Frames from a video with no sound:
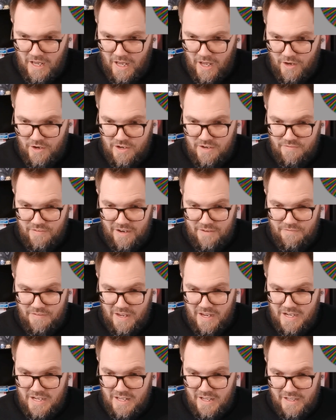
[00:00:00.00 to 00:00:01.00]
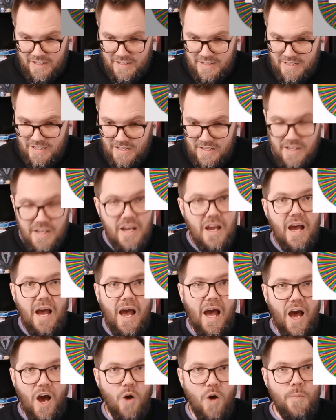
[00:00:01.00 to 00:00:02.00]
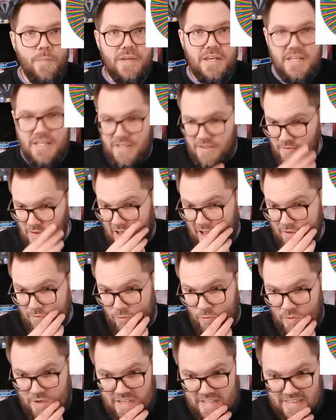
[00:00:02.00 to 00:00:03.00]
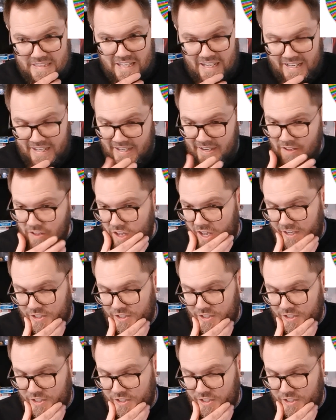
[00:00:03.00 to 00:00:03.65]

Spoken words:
I don't even have any idea how many I've already done.